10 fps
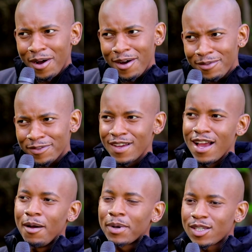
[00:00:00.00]
of.
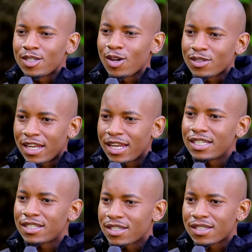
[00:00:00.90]
Because you know,
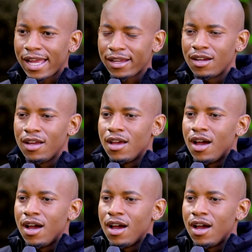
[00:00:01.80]
Sanele is just like